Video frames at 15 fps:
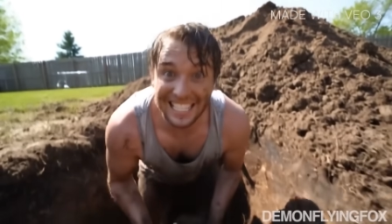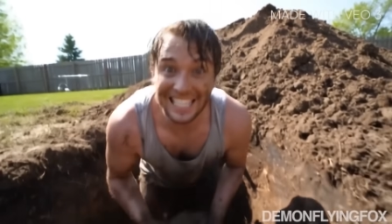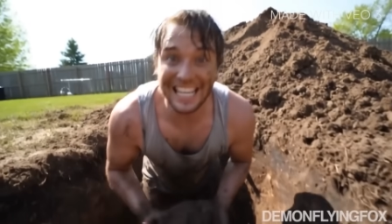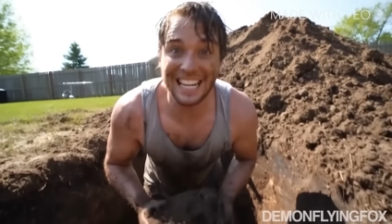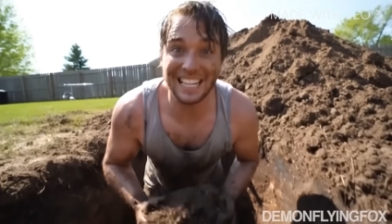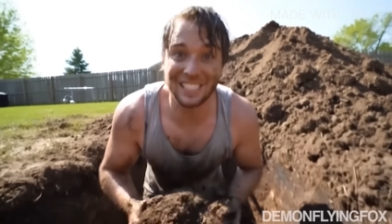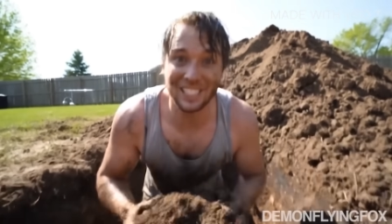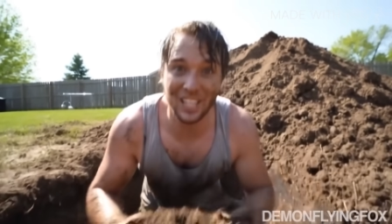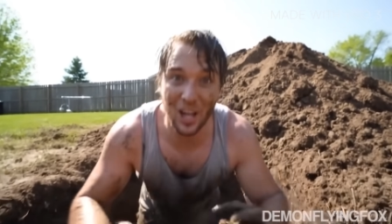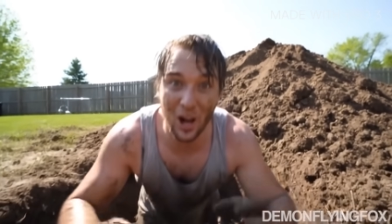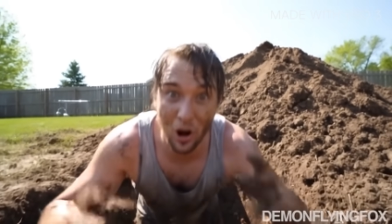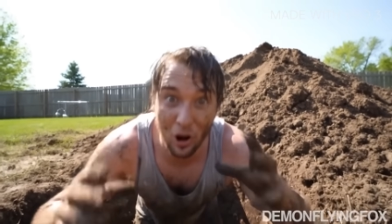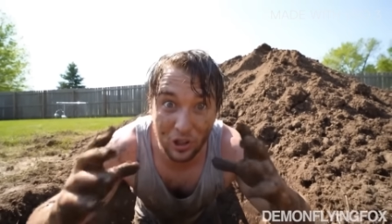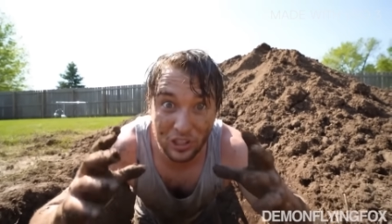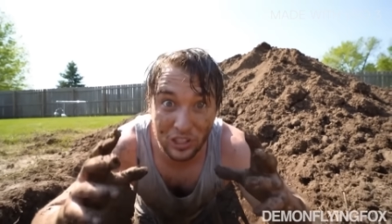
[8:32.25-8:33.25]
Digging to the
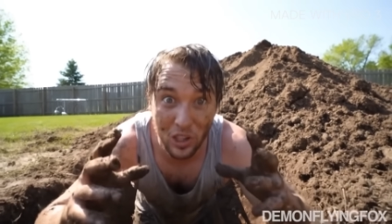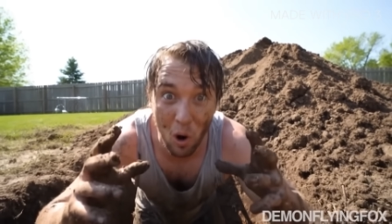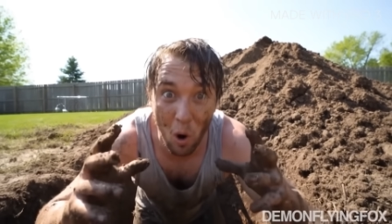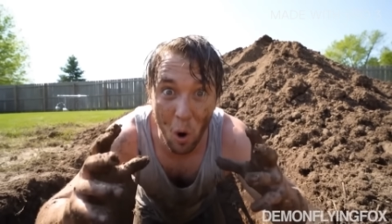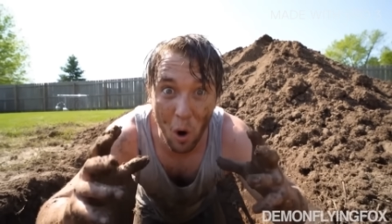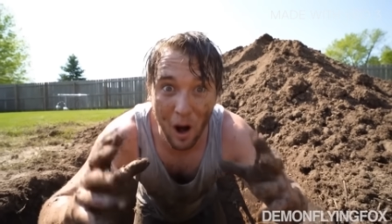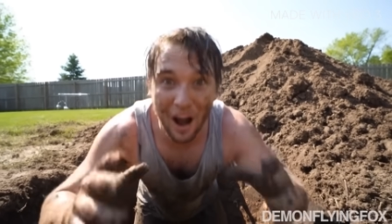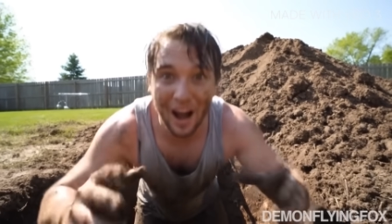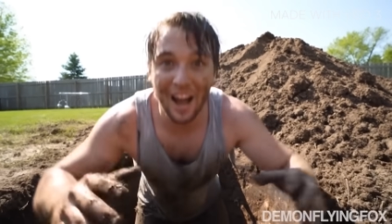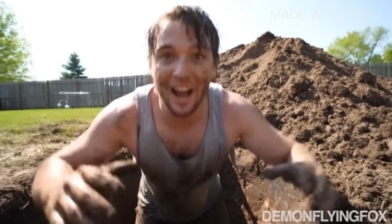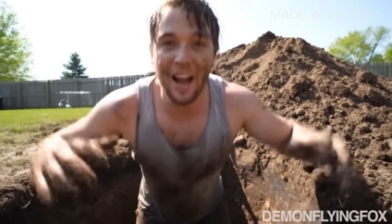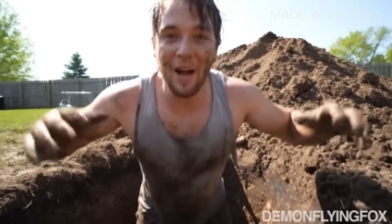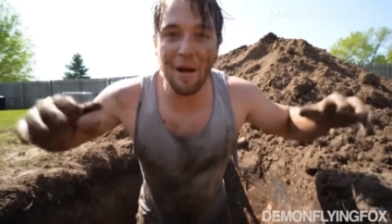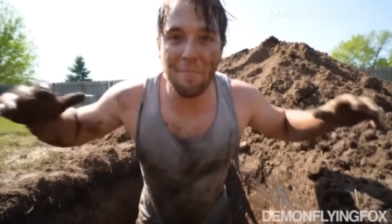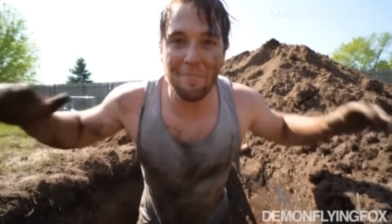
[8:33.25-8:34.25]
earth's core,
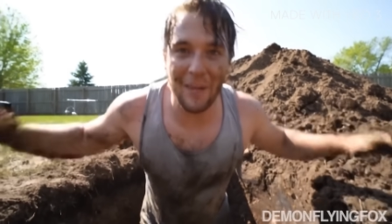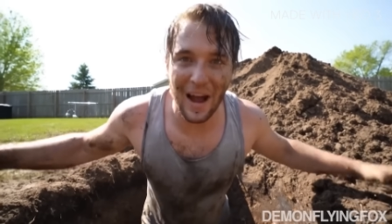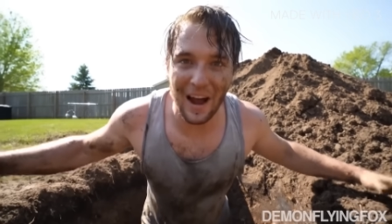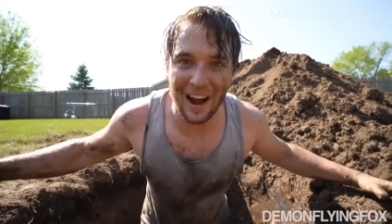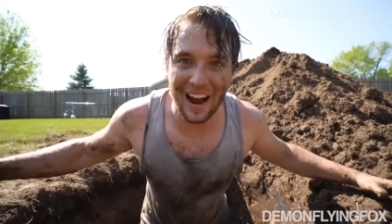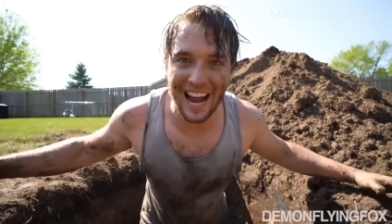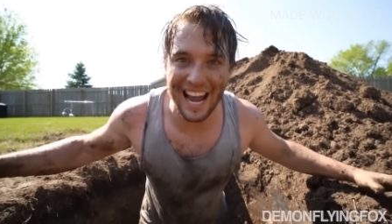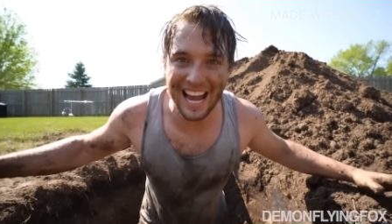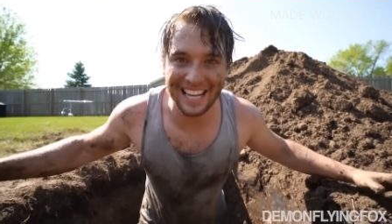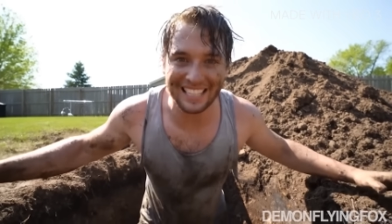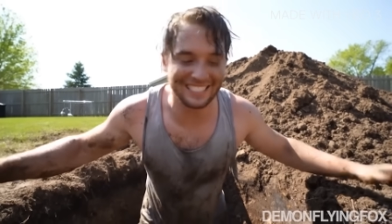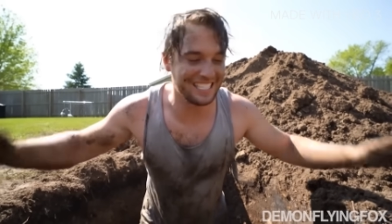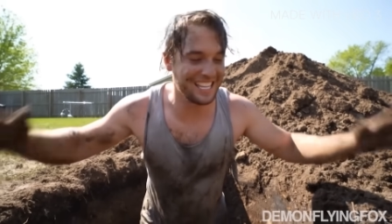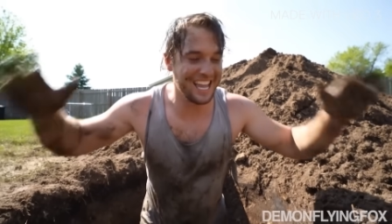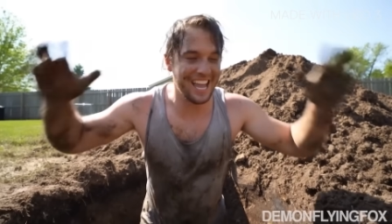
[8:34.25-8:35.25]
bare
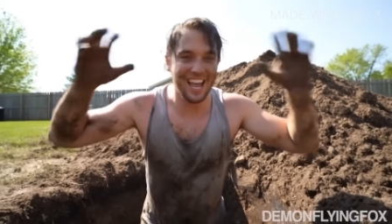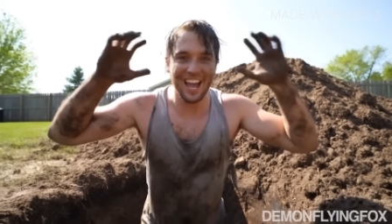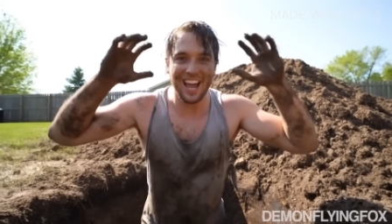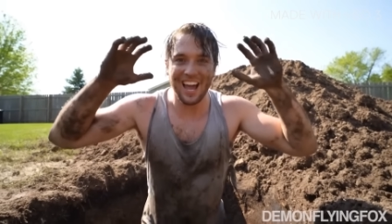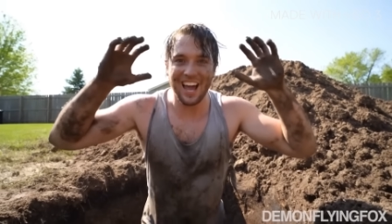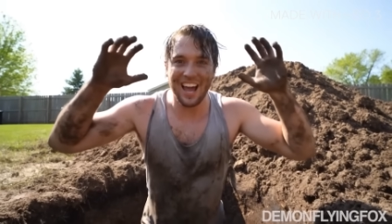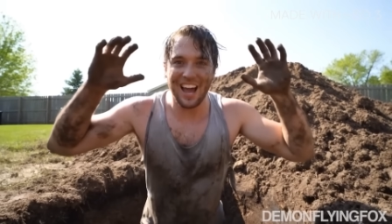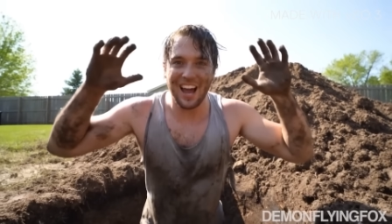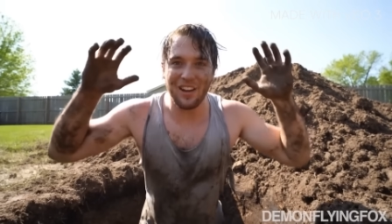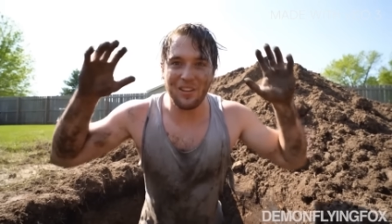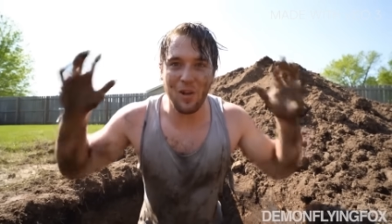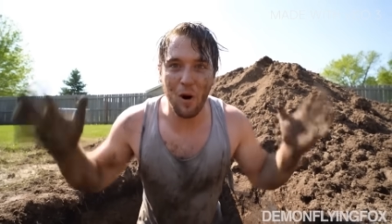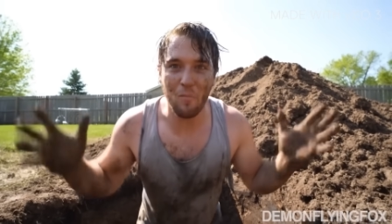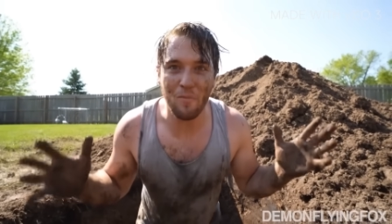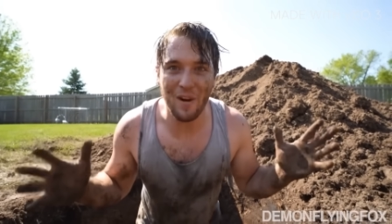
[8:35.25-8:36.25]
hands,
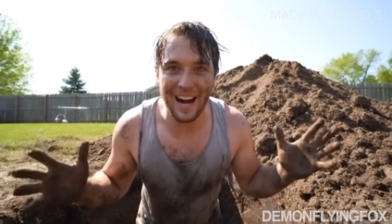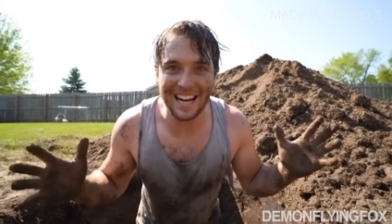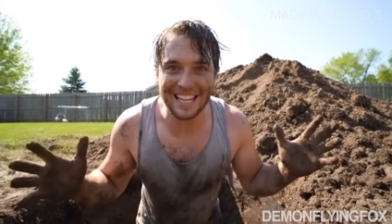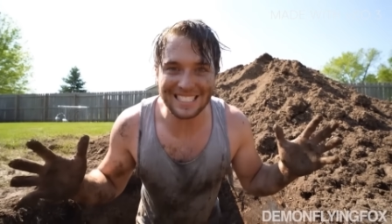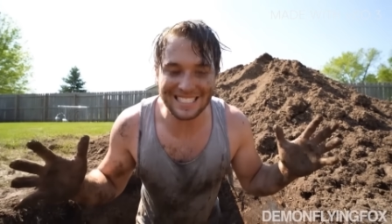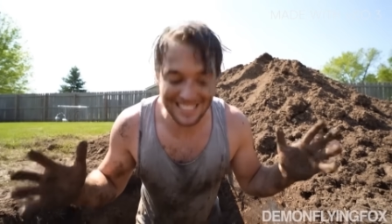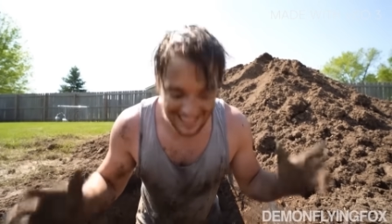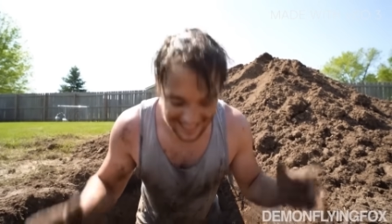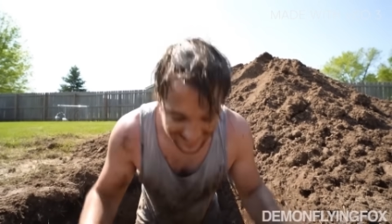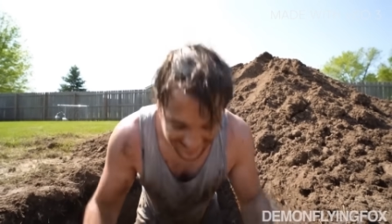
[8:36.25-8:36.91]
no brakes.